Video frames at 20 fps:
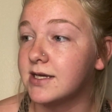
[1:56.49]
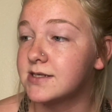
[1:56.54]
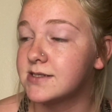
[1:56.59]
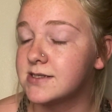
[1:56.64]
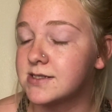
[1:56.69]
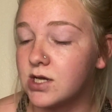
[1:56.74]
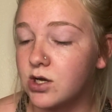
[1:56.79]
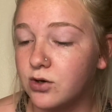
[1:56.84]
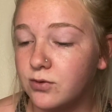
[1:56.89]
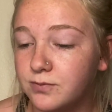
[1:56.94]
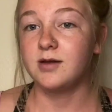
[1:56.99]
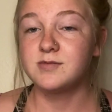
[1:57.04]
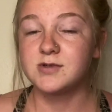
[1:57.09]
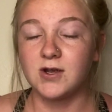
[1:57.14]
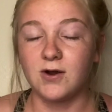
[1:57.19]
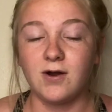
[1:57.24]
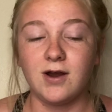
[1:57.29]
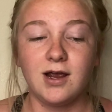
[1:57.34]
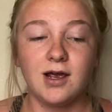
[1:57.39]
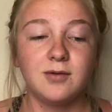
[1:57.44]
So I'm
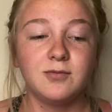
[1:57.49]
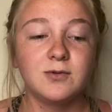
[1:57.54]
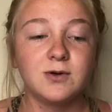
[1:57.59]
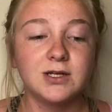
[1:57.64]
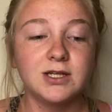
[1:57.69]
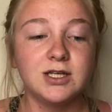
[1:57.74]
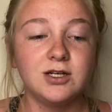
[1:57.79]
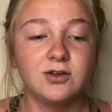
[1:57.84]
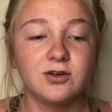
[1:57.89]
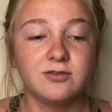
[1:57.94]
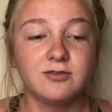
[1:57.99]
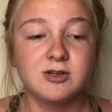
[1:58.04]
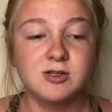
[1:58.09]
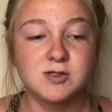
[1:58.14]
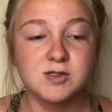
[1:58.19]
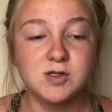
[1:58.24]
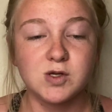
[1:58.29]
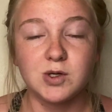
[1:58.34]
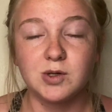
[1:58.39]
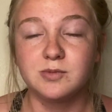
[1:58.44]
sorry, I'm really nervous,
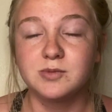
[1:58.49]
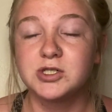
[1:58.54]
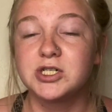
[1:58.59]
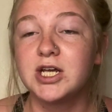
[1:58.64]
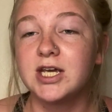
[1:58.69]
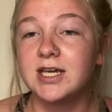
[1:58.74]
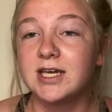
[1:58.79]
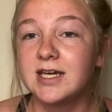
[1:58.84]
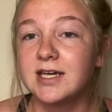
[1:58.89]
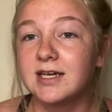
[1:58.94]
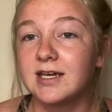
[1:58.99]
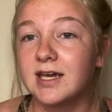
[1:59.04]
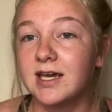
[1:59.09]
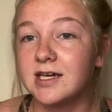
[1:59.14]
so I'm shaking,